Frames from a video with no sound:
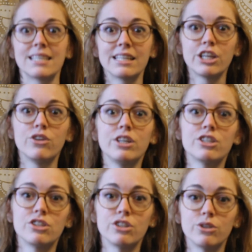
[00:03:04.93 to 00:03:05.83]
thing that you need
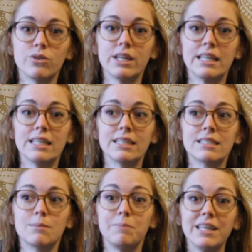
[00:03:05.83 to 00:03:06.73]
to do
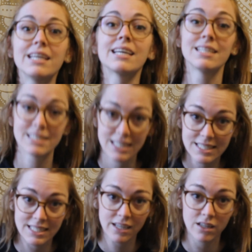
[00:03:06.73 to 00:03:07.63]
is be
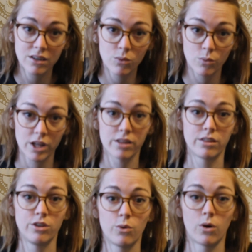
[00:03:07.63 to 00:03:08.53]
consistent
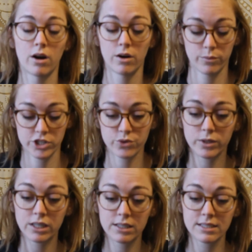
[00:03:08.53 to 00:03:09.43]
with your
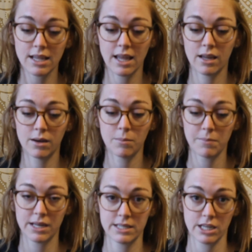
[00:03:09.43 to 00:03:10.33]
rituals
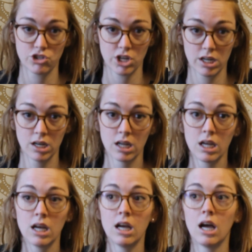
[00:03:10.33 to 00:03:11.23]
and meditation.
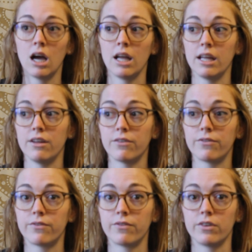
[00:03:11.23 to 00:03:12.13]
If
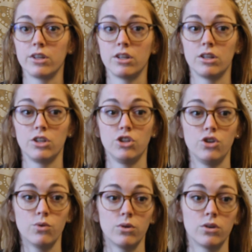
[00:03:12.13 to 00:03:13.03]

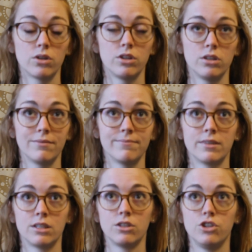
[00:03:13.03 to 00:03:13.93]

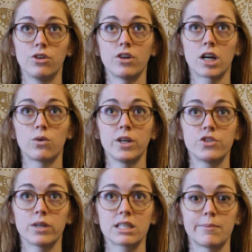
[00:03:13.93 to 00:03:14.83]
you're not going
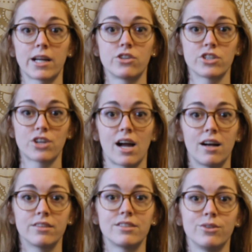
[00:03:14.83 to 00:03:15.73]
to expect your
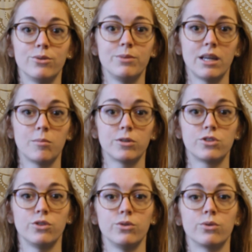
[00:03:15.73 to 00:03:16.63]
child to be able
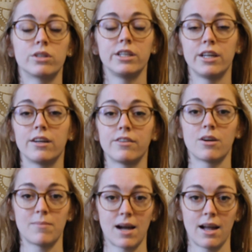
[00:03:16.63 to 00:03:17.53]
to clear
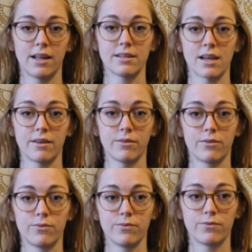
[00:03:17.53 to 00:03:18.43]
their mind and
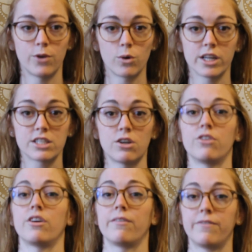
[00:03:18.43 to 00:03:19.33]
focus
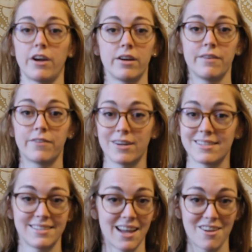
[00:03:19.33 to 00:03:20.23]
on their very
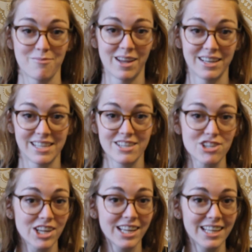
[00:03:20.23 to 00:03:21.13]
first day of
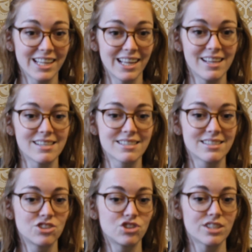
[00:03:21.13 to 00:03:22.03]
meditation,
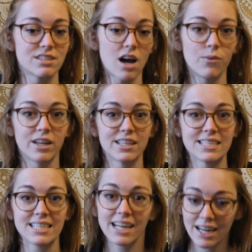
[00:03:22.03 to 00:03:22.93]
it's just not
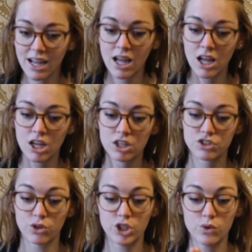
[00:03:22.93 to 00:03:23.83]
realistic.
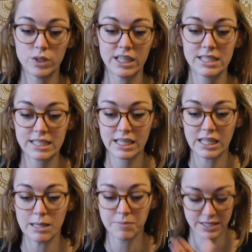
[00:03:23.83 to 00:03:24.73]
So you need to
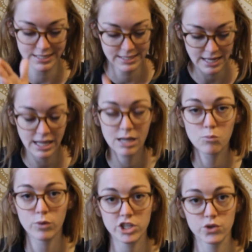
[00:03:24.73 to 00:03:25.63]
keep the
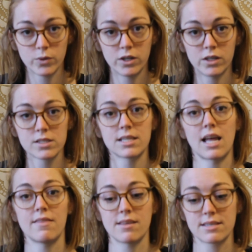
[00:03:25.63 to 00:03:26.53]
same rituals
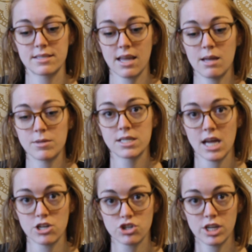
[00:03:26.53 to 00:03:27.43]
and the same
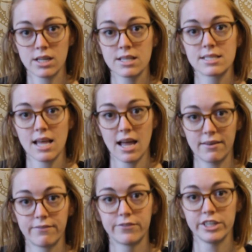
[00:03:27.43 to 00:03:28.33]
intentions
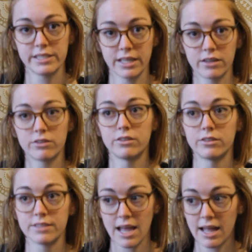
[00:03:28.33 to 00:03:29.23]
every
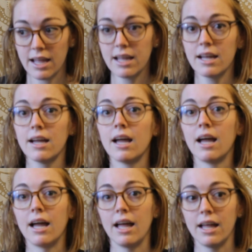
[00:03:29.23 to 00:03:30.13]
single day
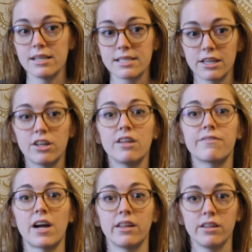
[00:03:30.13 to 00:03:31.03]
until it
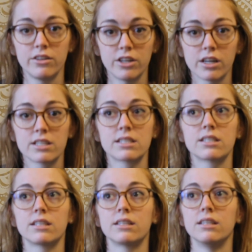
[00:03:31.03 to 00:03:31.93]
finally
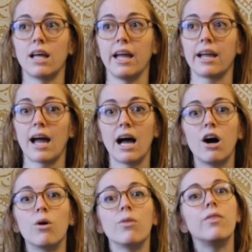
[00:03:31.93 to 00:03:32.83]
looks like
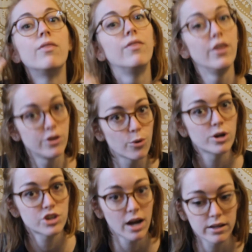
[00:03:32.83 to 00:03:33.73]
how
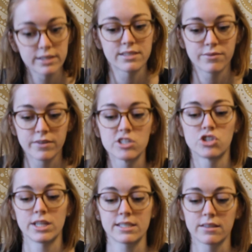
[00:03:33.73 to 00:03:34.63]
your child has
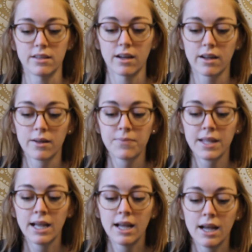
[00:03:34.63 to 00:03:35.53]
envisioned it to look.
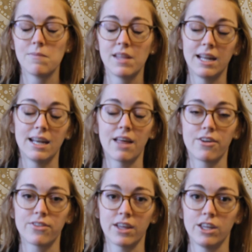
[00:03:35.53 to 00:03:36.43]

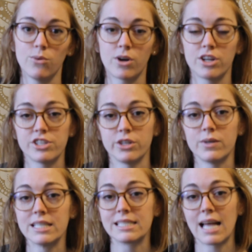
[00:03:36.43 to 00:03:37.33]
Another thing you want to
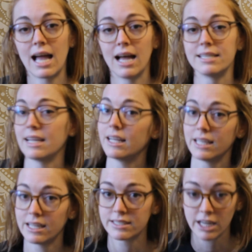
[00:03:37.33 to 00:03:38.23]
do is set a
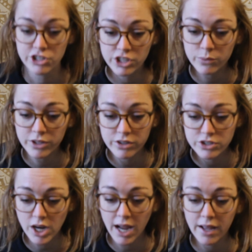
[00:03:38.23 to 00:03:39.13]
daily intention with your
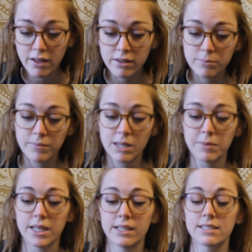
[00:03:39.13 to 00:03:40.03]
child.
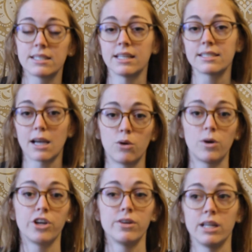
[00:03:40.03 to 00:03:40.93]
Maybe sit down
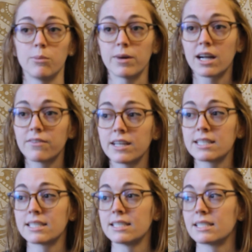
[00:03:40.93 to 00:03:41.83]
while you're eating
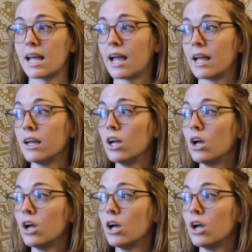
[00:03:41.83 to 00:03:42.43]
breakfast and say,